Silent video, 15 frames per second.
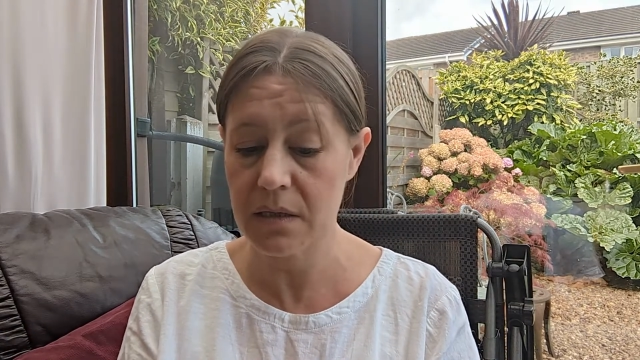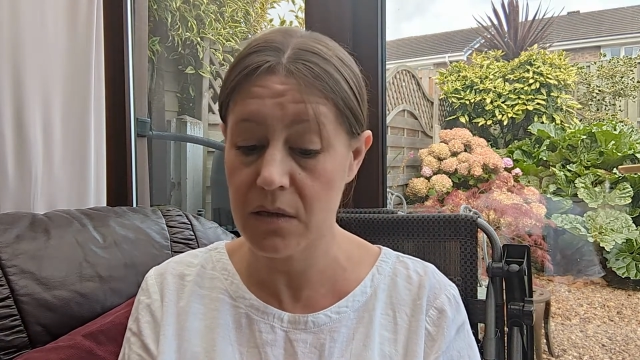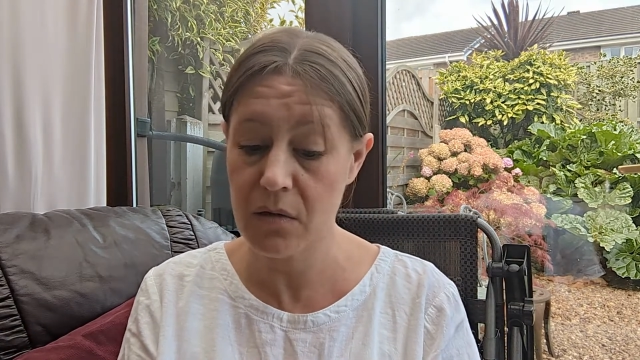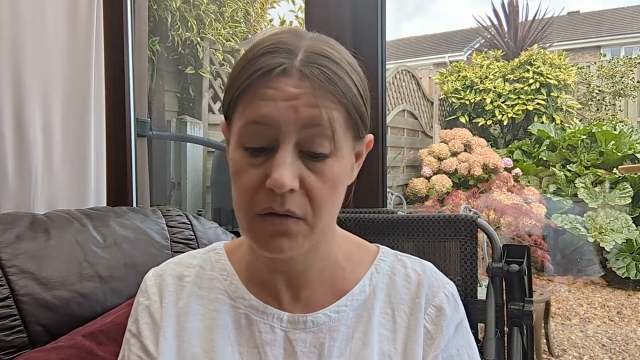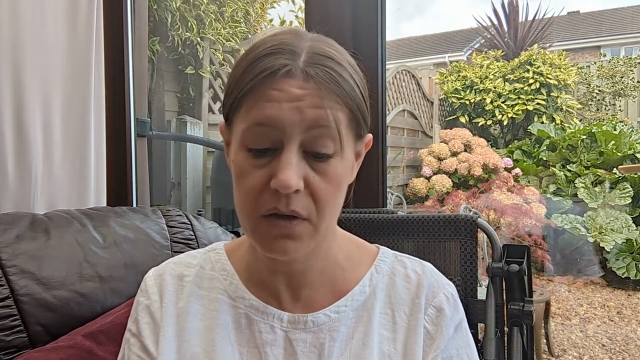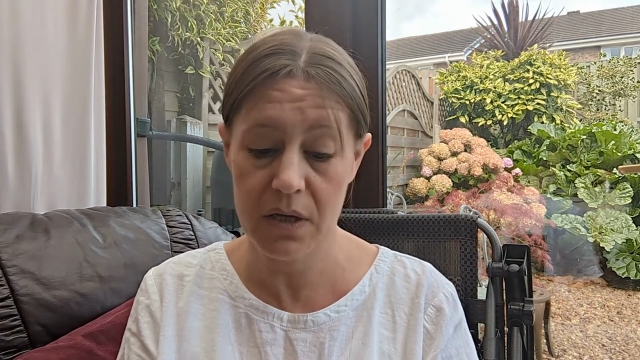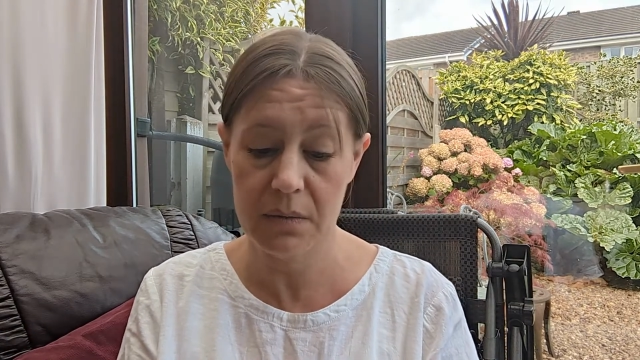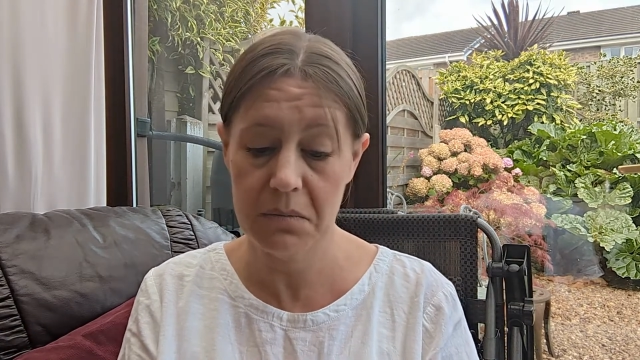
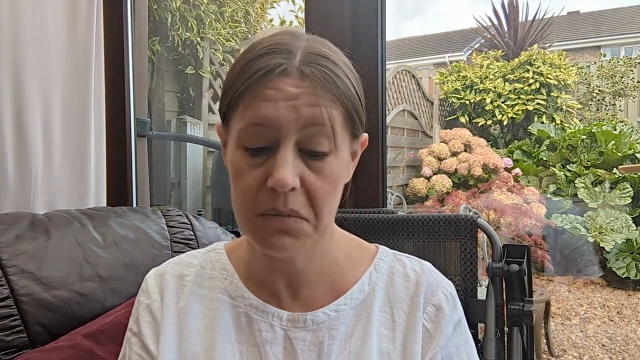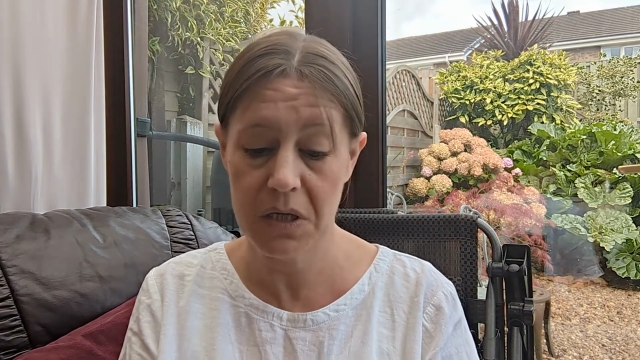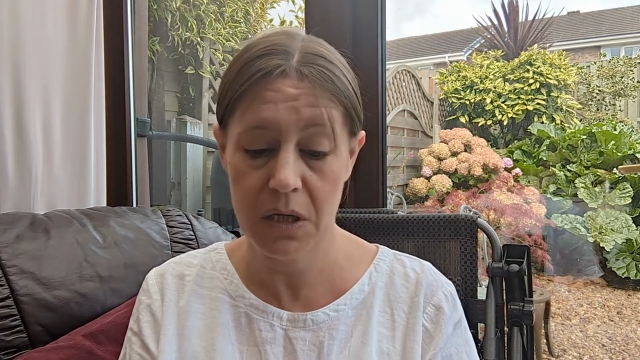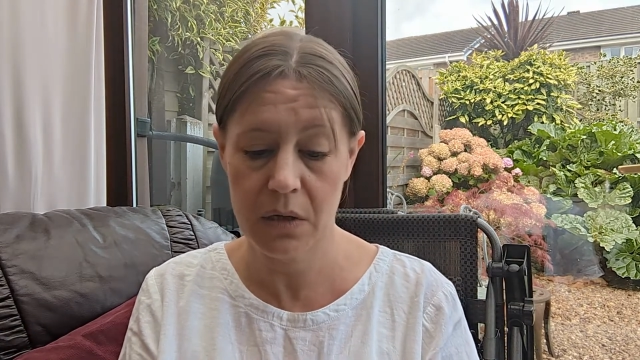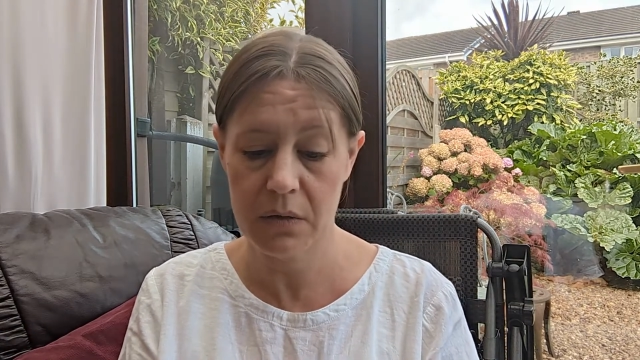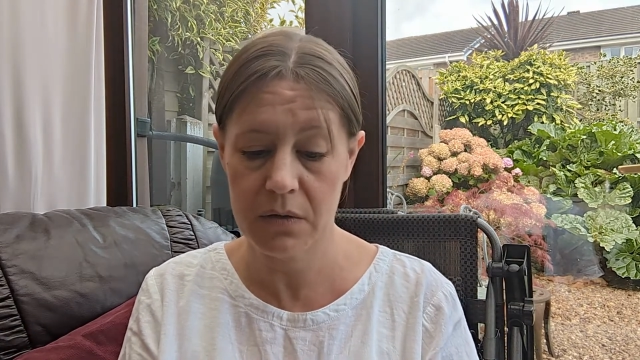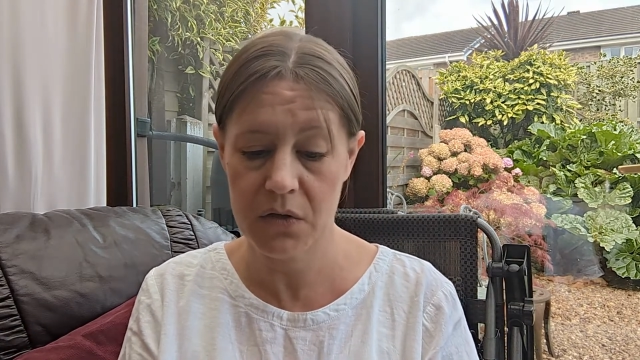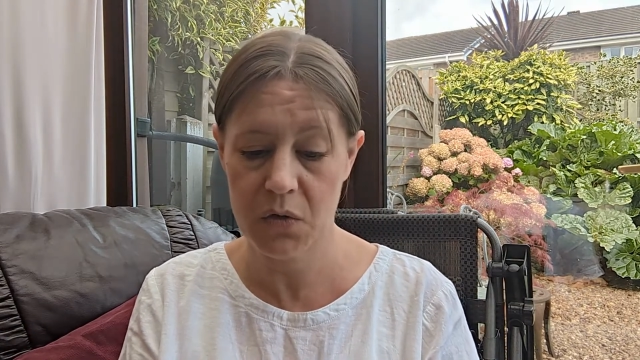nothing,
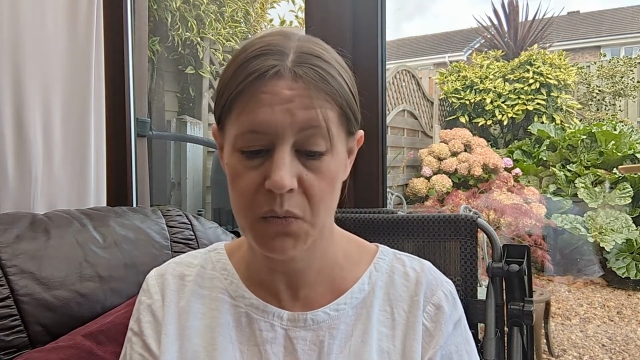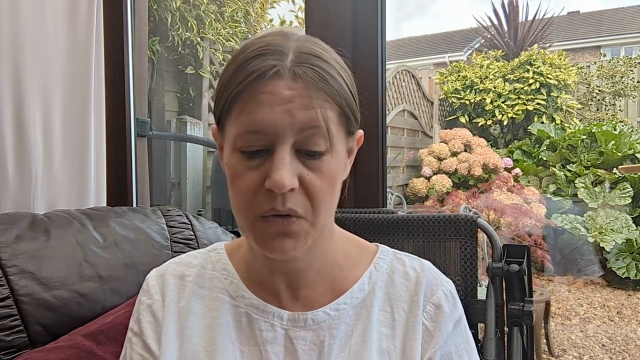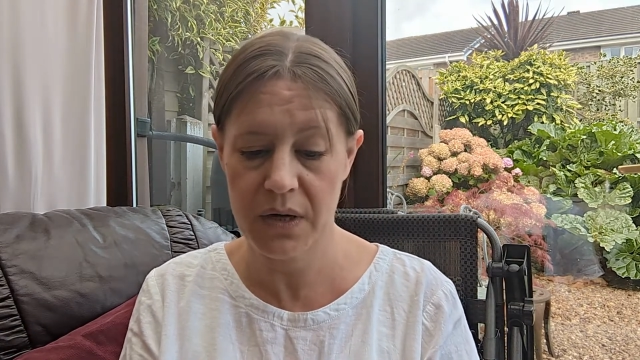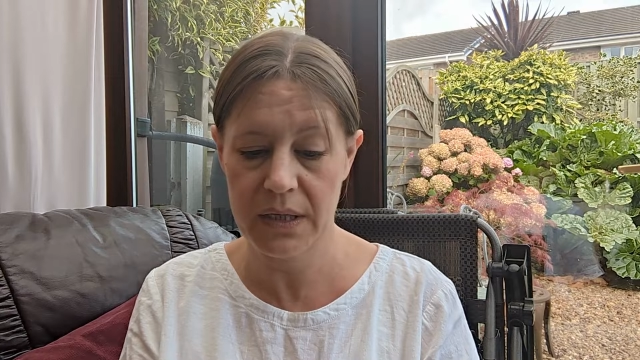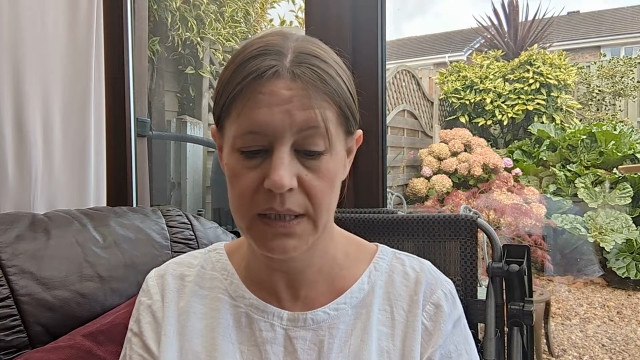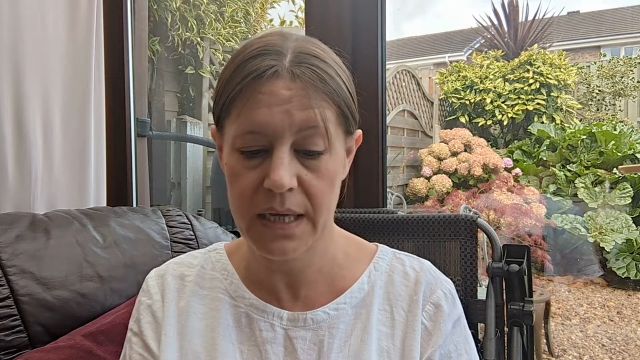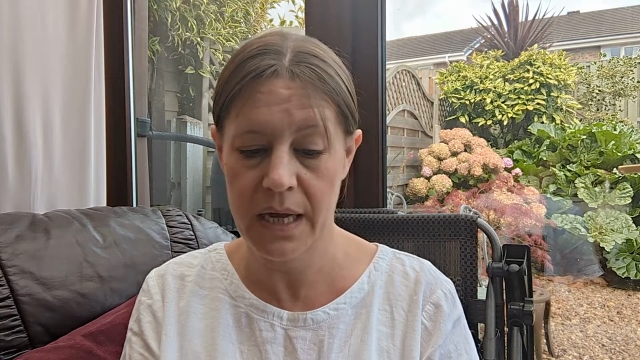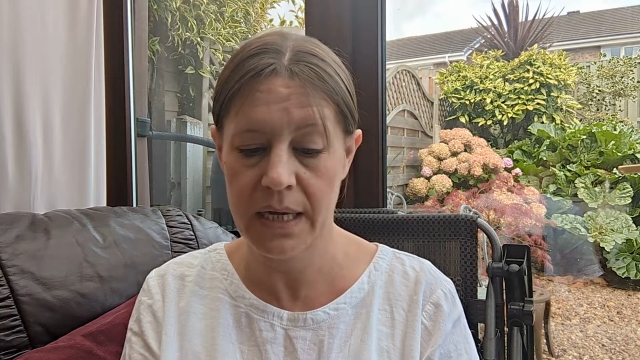super
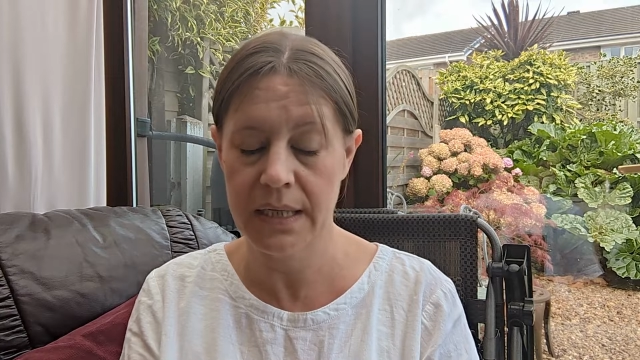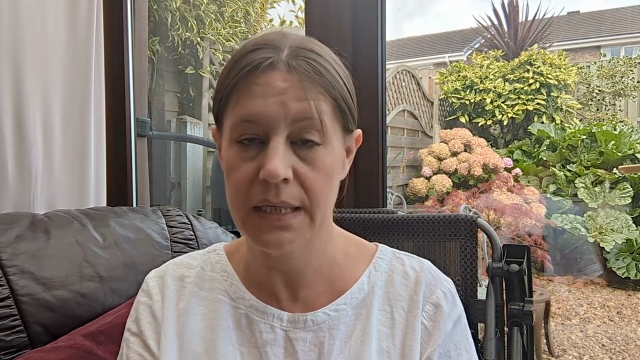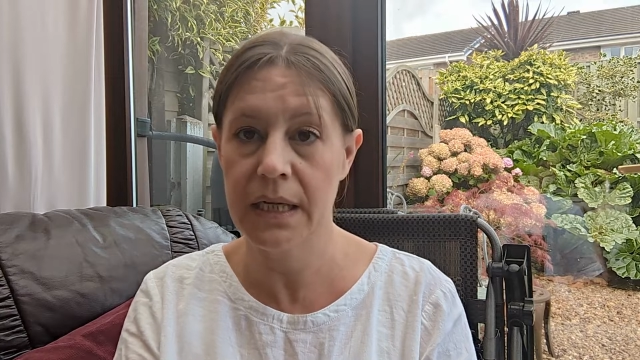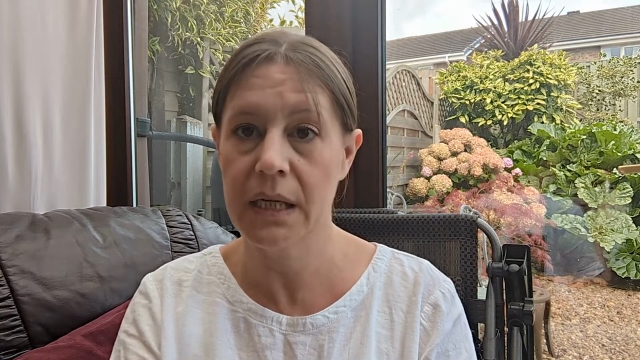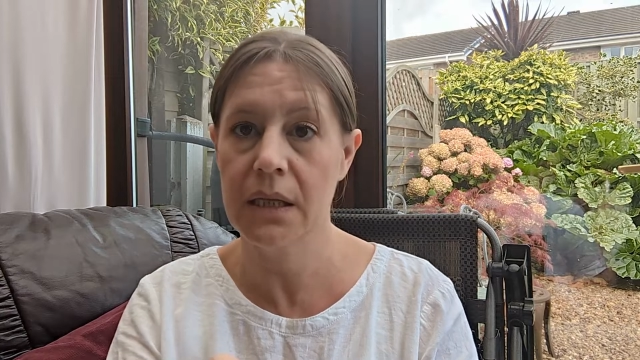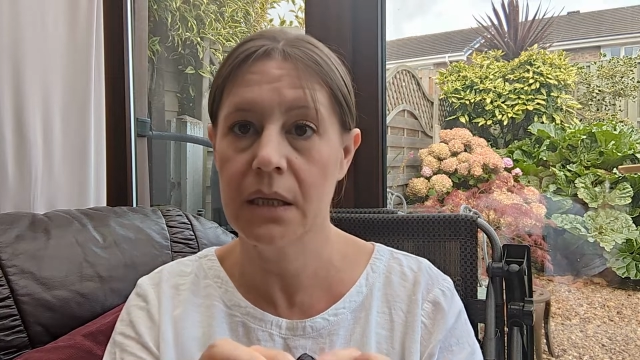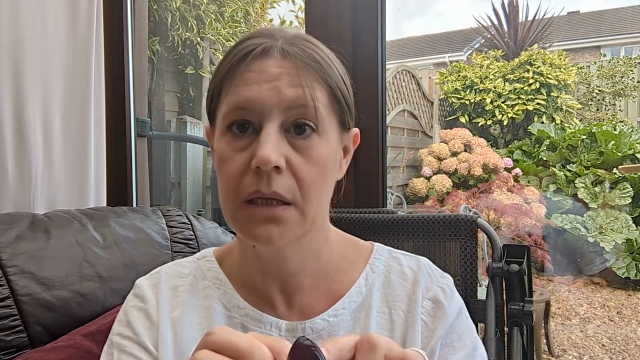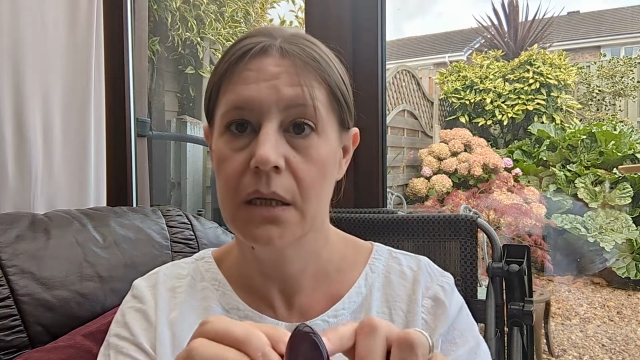exciting.